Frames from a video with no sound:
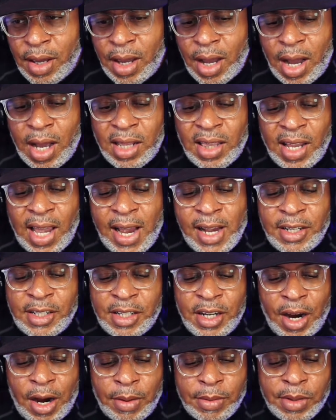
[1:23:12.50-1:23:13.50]
I last
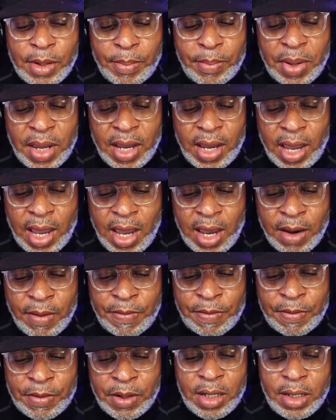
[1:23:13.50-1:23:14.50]
year I was a big
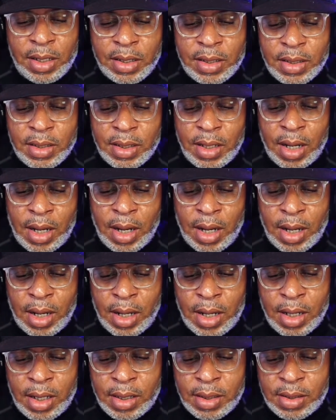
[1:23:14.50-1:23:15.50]
Anthony
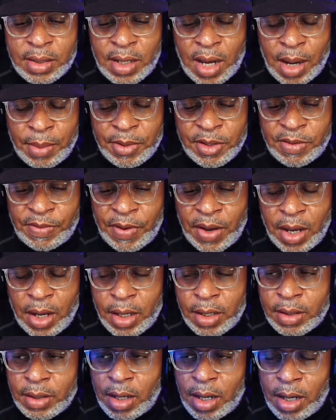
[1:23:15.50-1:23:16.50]
Simons
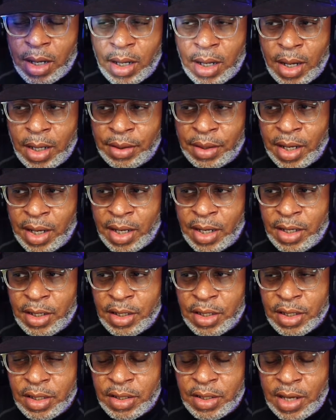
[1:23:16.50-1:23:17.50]
fan. I think he
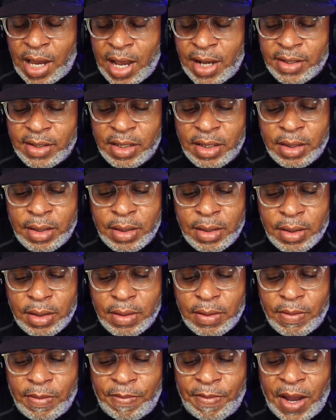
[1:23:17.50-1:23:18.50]
just hasn't
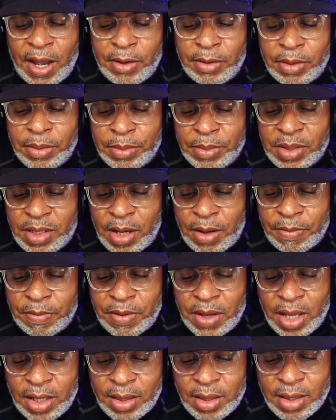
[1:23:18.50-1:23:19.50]
found himself
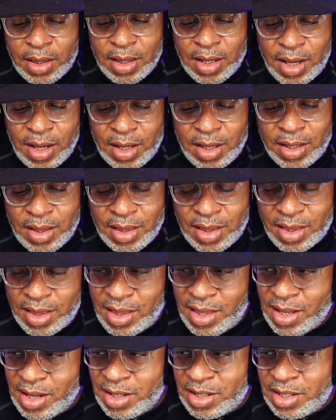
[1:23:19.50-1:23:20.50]
yet
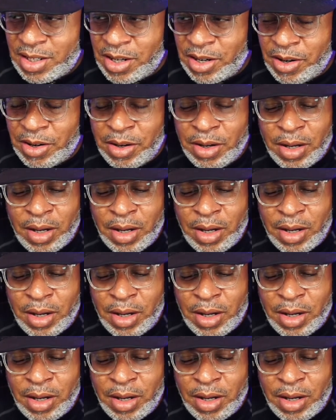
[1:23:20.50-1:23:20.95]
this year.